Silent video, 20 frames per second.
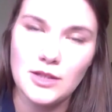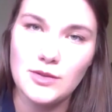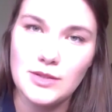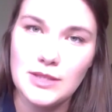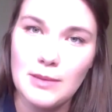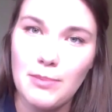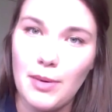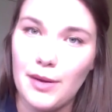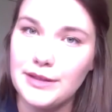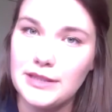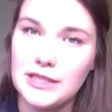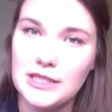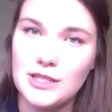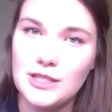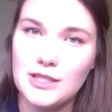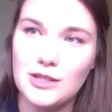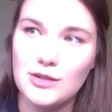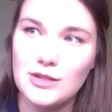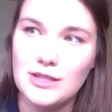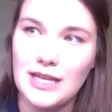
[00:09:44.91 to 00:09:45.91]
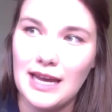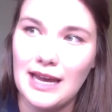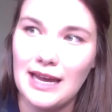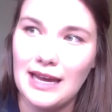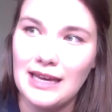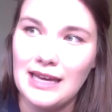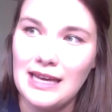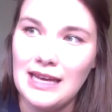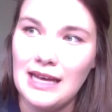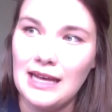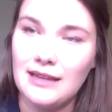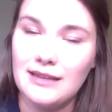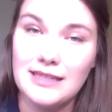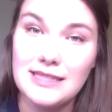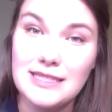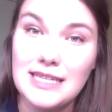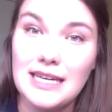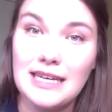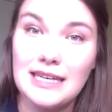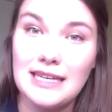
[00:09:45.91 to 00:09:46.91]
some politicians are saying
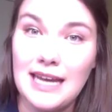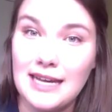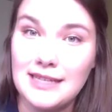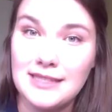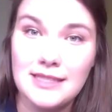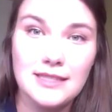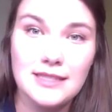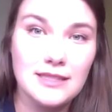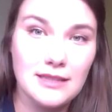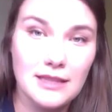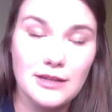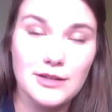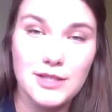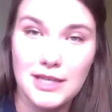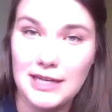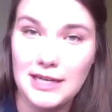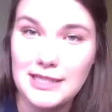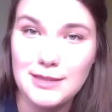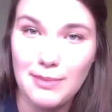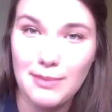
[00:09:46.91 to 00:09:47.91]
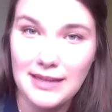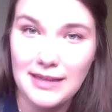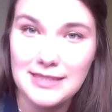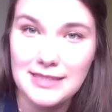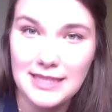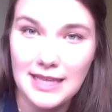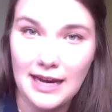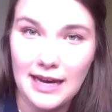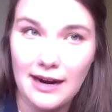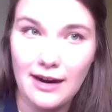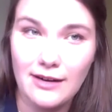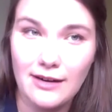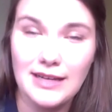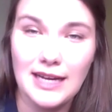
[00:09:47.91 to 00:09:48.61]
listen, yes, there's an expense there.